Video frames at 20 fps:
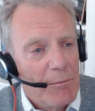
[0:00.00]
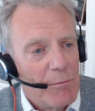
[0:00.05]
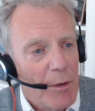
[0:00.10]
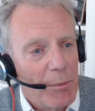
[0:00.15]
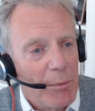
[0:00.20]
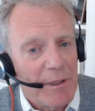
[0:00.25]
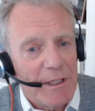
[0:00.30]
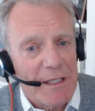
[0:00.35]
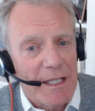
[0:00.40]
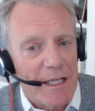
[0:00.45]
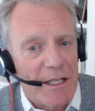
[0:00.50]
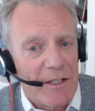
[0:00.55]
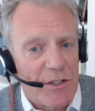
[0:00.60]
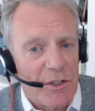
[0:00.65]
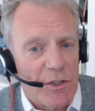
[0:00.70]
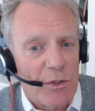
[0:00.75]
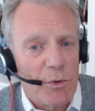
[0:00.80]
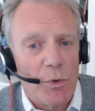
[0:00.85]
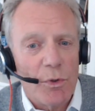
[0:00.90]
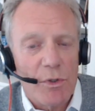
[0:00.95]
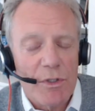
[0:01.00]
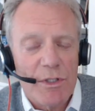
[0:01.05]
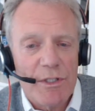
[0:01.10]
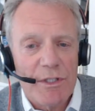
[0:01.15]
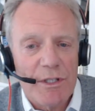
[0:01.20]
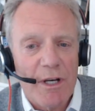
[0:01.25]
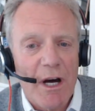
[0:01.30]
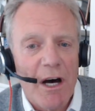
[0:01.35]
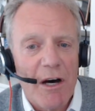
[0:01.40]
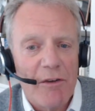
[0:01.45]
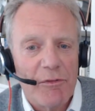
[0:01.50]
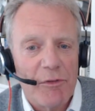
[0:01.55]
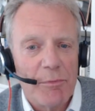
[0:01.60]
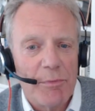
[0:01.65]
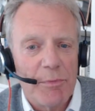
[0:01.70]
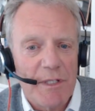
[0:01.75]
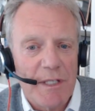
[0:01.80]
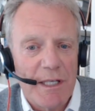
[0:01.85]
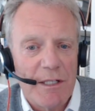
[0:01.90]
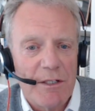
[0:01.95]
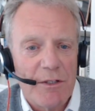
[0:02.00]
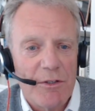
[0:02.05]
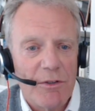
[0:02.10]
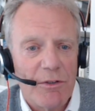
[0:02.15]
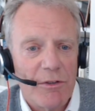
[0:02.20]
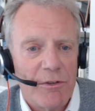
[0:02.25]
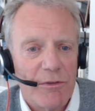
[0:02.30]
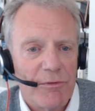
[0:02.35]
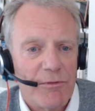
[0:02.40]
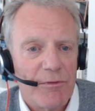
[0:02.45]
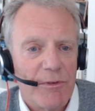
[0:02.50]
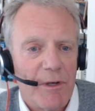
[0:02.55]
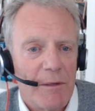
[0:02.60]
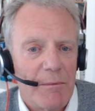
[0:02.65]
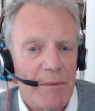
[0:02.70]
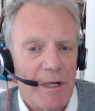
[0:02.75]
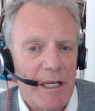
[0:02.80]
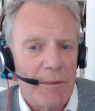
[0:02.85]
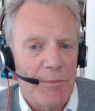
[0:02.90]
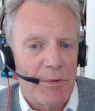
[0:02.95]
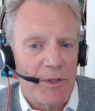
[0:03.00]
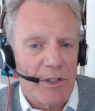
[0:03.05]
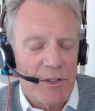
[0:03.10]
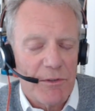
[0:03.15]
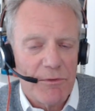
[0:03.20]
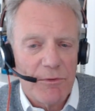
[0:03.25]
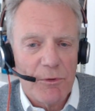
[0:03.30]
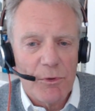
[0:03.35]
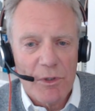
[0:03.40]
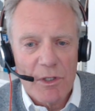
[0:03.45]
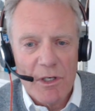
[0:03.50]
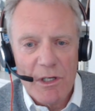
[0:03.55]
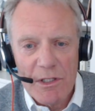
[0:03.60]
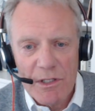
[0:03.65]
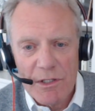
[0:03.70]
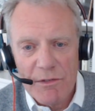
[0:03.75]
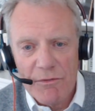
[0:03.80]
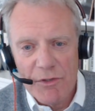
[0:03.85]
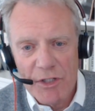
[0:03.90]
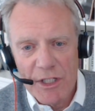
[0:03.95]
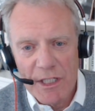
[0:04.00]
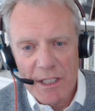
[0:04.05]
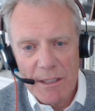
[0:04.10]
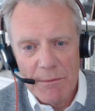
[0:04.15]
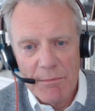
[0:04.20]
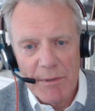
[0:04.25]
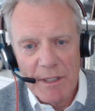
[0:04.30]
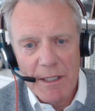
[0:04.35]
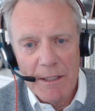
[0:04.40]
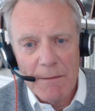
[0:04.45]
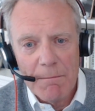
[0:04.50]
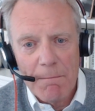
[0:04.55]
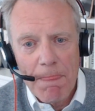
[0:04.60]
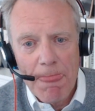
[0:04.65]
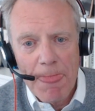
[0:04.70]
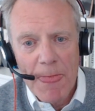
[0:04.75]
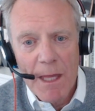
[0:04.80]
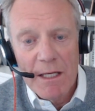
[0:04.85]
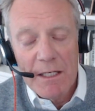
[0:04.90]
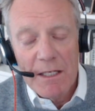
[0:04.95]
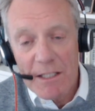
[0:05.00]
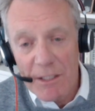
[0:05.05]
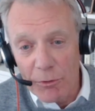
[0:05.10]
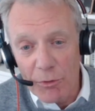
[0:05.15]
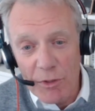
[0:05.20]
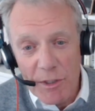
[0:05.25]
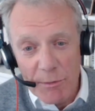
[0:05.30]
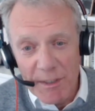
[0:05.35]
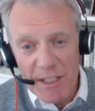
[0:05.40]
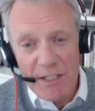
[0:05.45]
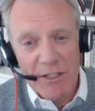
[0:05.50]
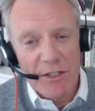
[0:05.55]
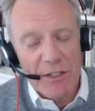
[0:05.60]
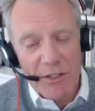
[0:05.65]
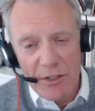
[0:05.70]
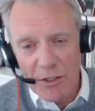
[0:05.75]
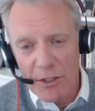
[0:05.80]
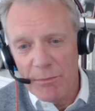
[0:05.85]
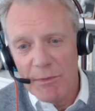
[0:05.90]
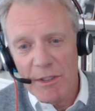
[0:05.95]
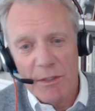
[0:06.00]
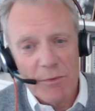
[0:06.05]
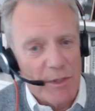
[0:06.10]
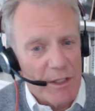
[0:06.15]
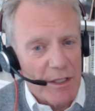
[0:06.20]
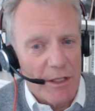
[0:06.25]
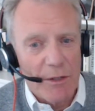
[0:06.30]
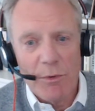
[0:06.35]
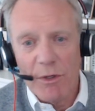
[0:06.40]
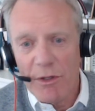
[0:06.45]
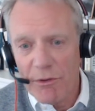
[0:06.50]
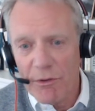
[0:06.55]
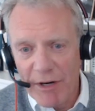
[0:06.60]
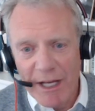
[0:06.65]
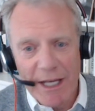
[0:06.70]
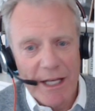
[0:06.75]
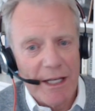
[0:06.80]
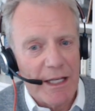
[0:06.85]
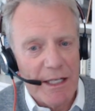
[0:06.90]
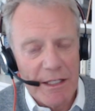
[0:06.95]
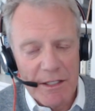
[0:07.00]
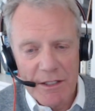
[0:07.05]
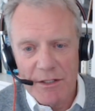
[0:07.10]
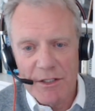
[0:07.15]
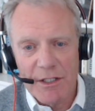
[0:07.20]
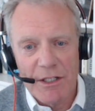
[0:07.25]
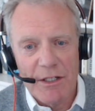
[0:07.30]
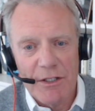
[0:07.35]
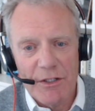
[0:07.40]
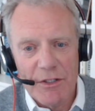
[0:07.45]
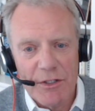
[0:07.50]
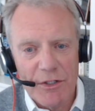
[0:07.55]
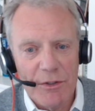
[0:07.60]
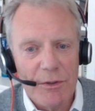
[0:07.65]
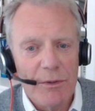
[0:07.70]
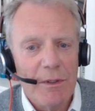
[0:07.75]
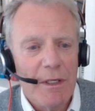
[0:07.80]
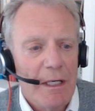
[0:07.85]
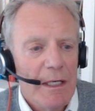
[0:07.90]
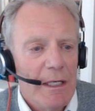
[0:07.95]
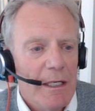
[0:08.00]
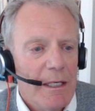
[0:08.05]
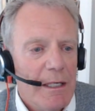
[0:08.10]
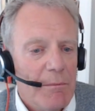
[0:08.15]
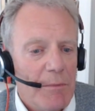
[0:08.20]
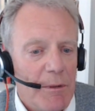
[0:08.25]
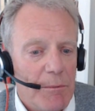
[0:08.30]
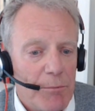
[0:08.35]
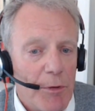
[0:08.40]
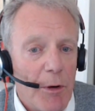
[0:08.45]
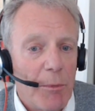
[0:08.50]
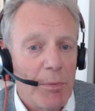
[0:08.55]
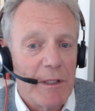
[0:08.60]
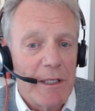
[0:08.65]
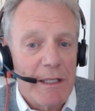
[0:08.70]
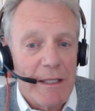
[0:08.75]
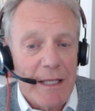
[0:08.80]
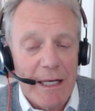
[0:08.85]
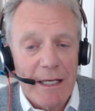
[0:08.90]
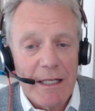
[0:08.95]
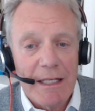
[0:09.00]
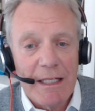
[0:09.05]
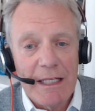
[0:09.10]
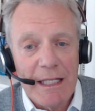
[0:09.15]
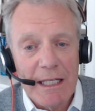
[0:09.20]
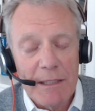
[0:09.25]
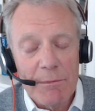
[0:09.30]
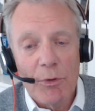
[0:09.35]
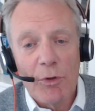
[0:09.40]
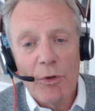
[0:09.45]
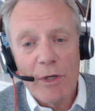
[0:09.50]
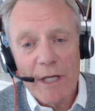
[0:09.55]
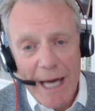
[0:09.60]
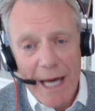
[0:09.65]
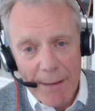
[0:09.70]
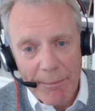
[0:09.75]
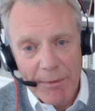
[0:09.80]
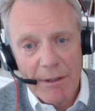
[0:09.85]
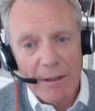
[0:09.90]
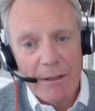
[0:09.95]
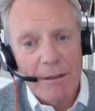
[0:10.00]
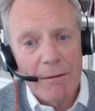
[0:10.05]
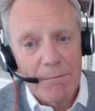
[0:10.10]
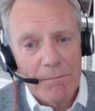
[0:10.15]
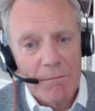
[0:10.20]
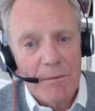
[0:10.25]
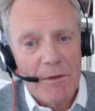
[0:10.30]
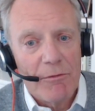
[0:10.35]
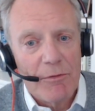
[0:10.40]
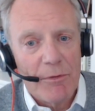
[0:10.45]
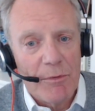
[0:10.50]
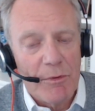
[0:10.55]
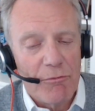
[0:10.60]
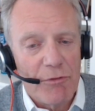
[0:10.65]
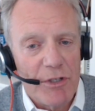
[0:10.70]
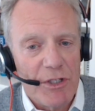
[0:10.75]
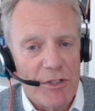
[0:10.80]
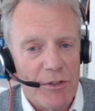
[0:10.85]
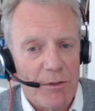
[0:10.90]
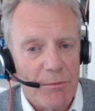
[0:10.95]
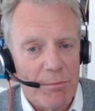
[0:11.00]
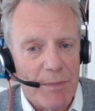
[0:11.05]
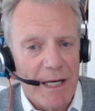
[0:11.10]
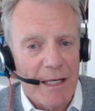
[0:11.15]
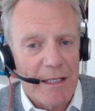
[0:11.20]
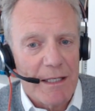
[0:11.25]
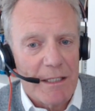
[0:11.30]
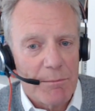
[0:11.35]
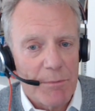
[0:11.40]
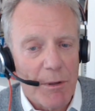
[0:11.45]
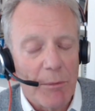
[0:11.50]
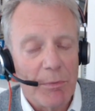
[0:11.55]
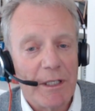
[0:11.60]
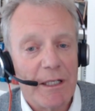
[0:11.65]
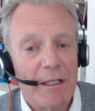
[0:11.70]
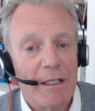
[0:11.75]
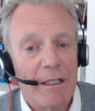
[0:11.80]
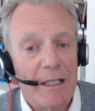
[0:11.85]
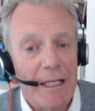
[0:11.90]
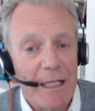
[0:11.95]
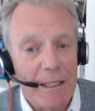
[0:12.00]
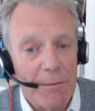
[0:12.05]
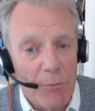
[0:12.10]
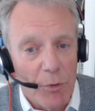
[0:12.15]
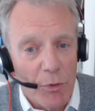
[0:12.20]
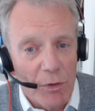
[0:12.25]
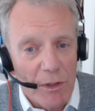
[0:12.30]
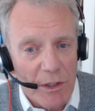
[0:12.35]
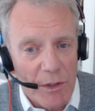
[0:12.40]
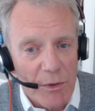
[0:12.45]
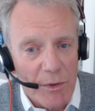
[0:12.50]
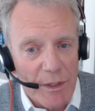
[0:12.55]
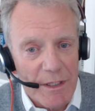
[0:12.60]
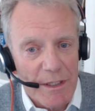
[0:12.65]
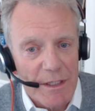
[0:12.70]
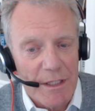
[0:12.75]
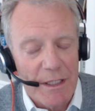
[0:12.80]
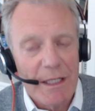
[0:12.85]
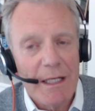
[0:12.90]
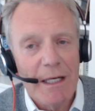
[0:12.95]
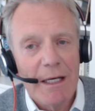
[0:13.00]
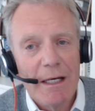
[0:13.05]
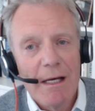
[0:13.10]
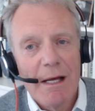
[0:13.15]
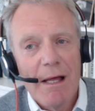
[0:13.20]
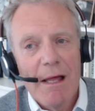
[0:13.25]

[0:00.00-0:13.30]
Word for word: Yep. Probably takes a quarter to half a percent off um, anybody's forecasted GDP. Still to be determined. We don't know what the regulators are going to do, but probably they're going to need more capital from the regional banks. They're probably going to need more liquidity.